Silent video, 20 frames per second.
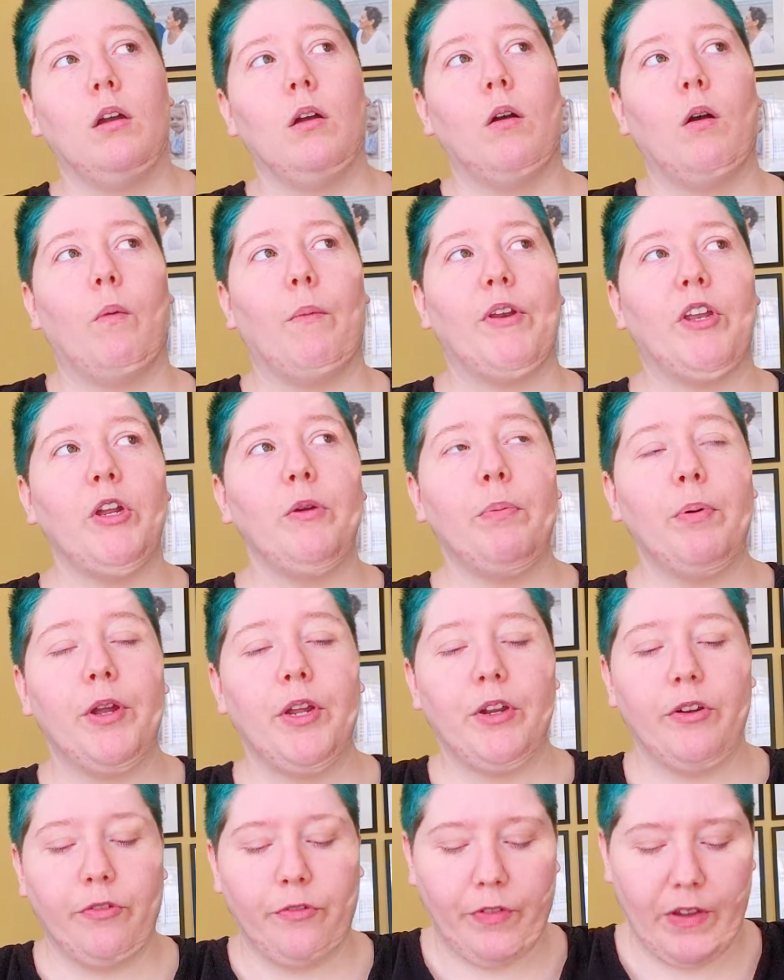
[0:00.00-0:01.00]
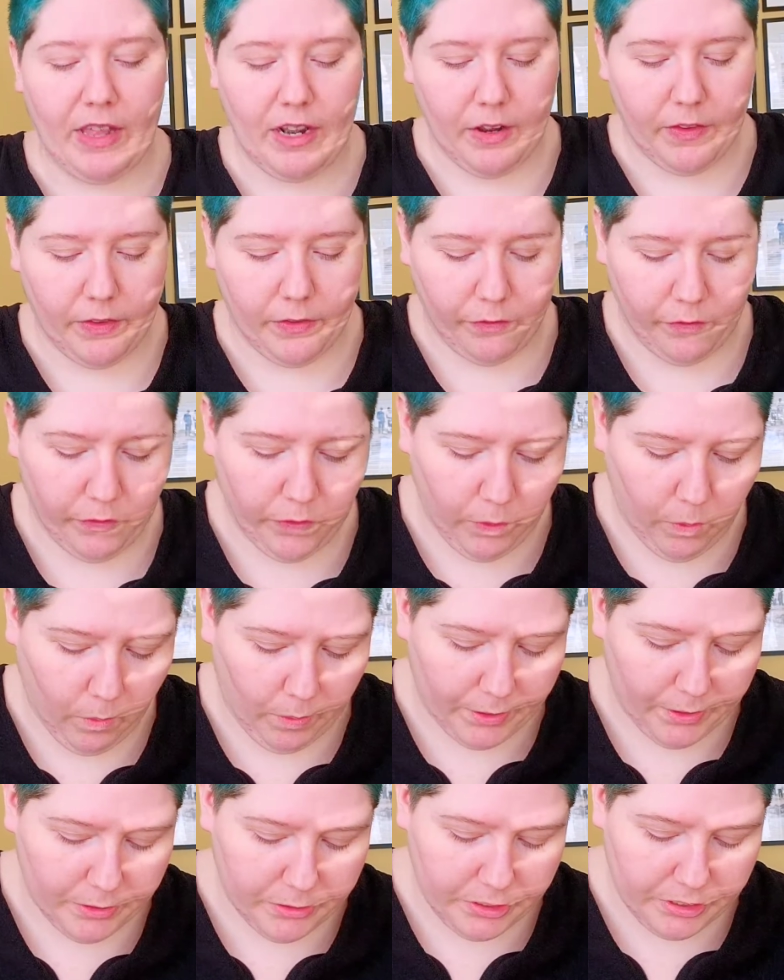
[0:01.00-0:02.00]
when you put your feet on the floor,
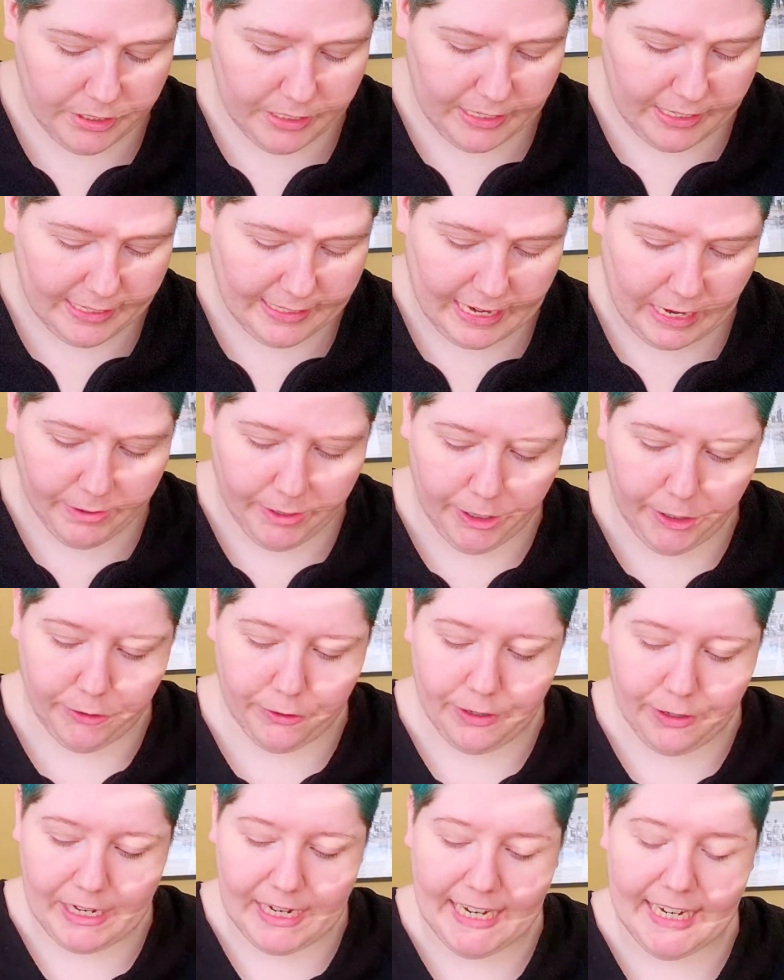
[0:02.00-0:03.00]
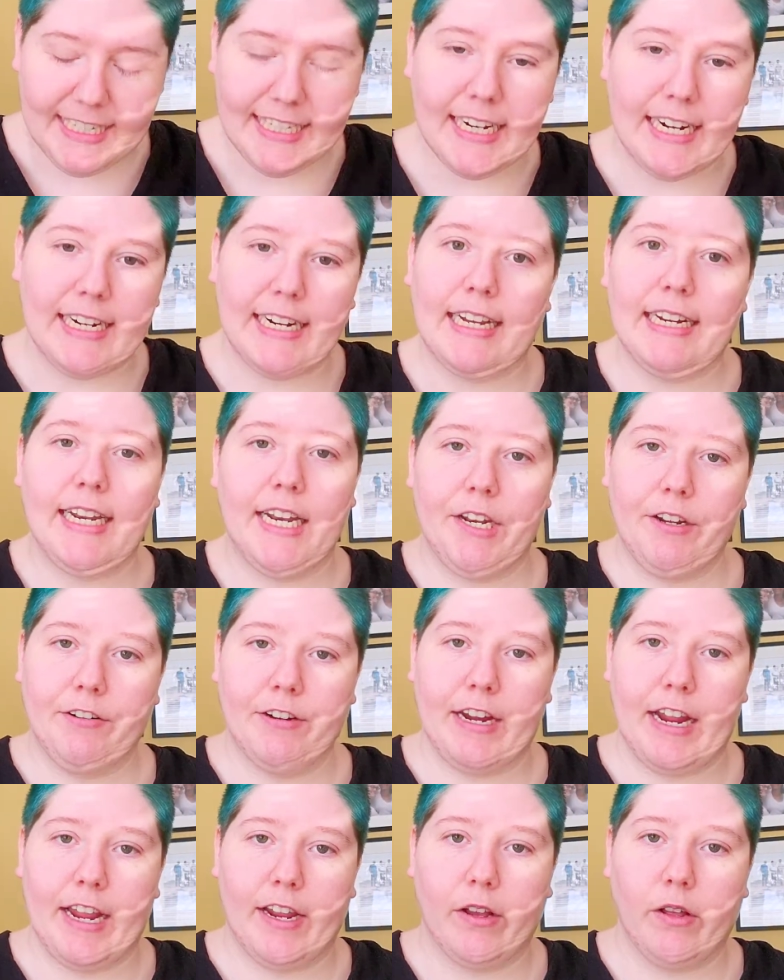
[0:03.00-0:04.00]
you're sitting down and your knee is at a 90-degree
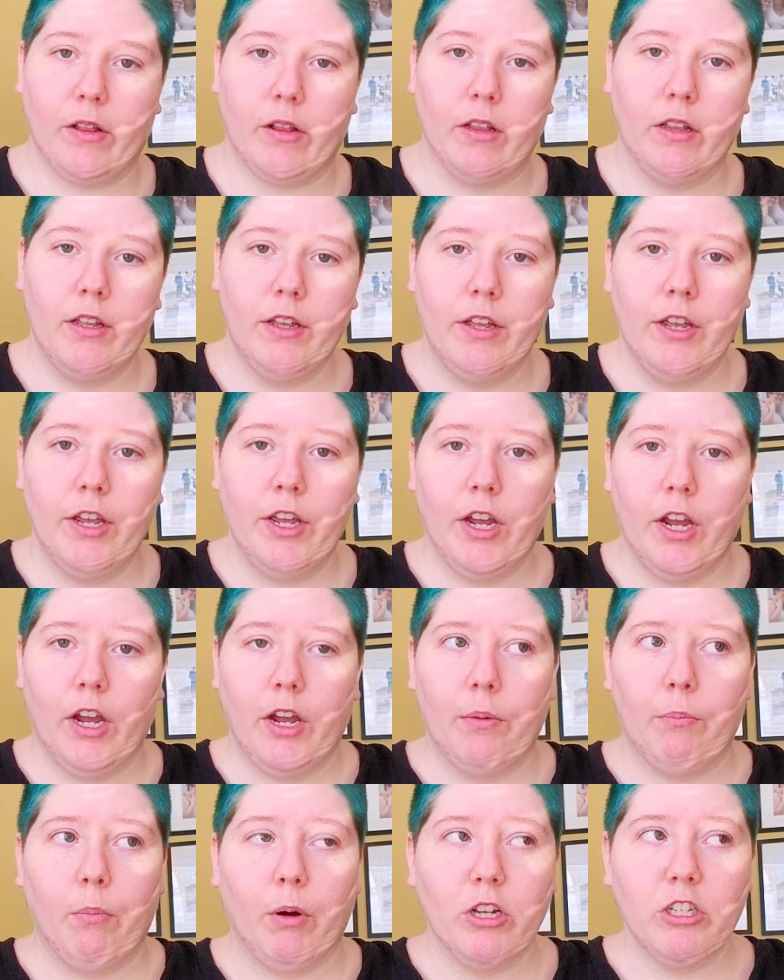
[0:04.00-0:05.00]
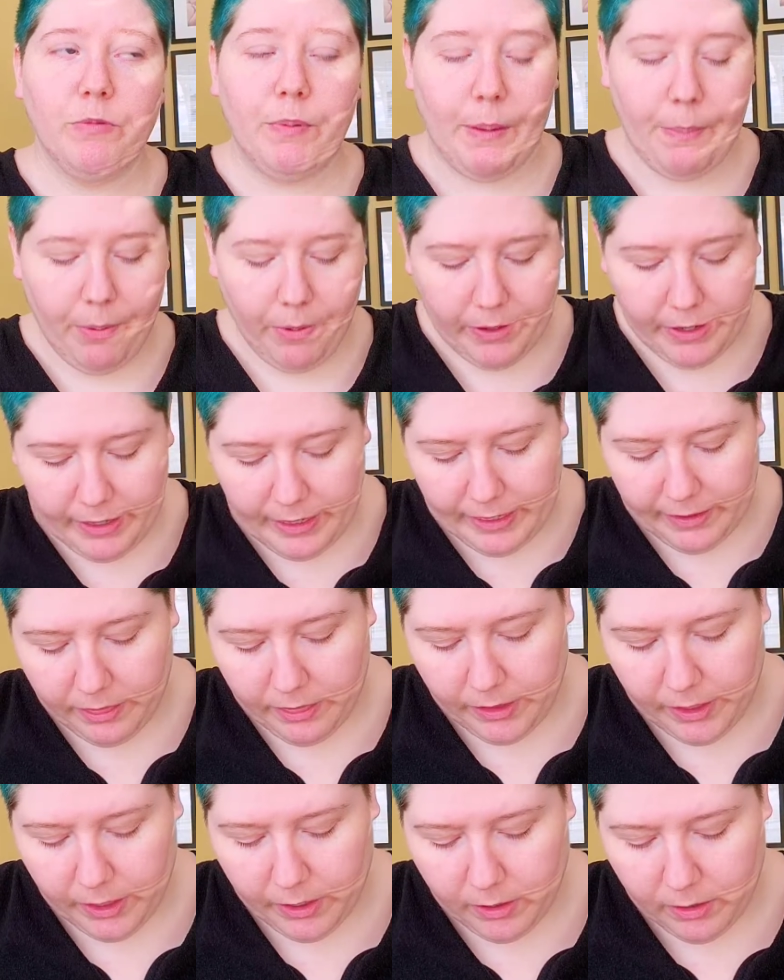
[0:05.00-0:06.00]
angle. Most people can get
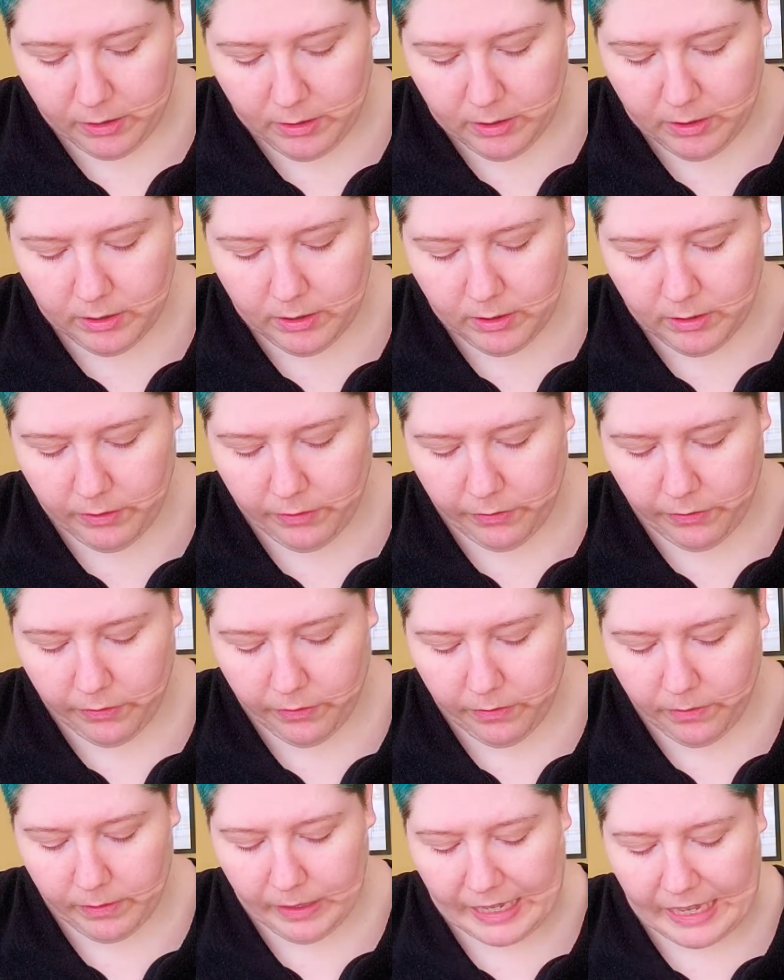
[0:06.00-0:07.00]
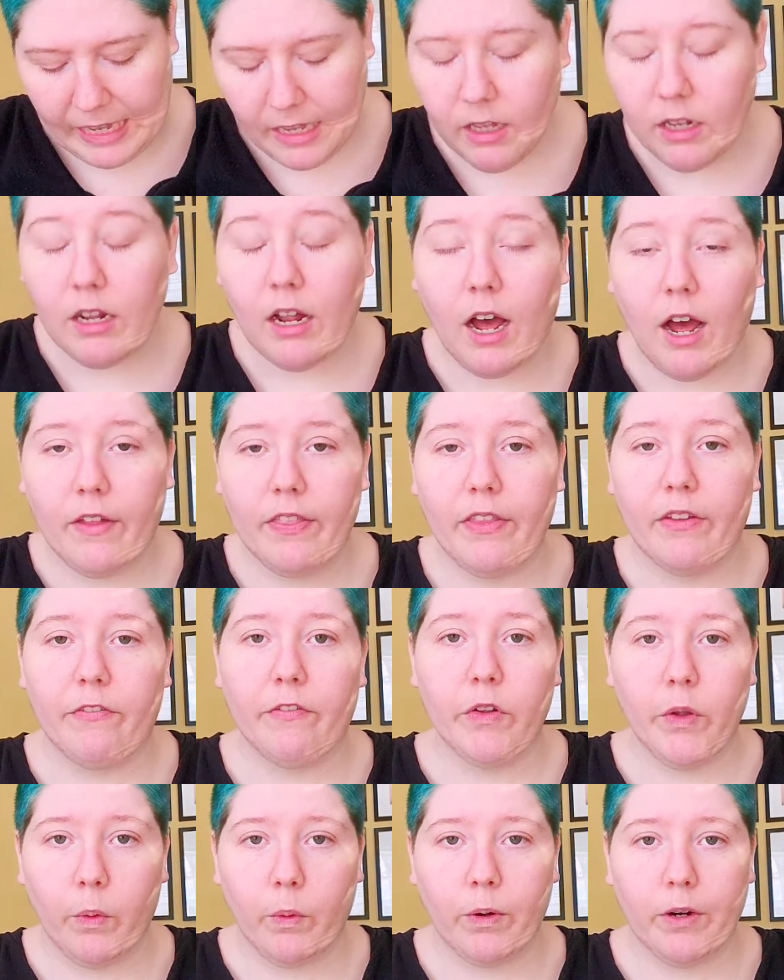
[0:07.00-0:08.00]
their heel on the
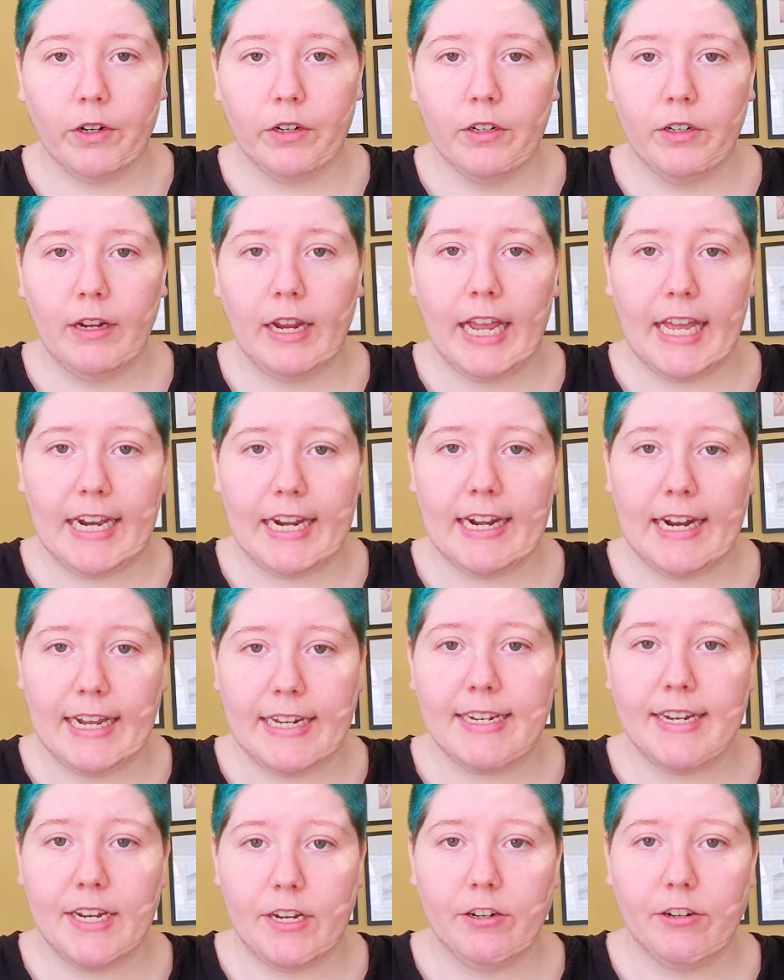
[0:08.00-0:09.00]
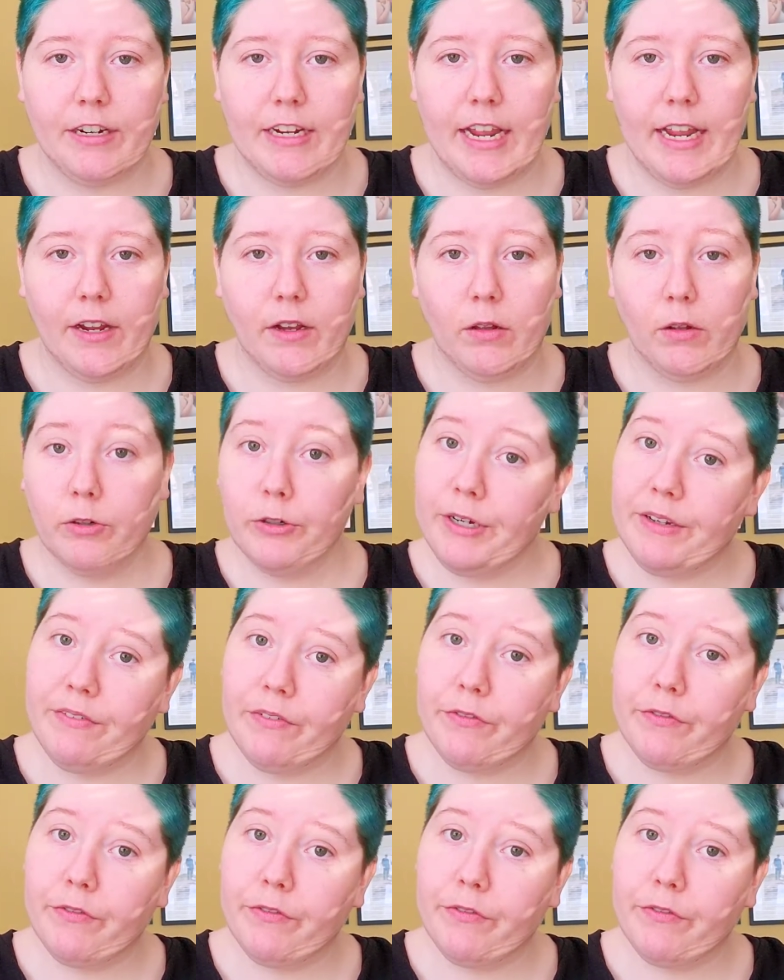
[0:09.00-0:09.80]
floor at a 90-degree angle, or even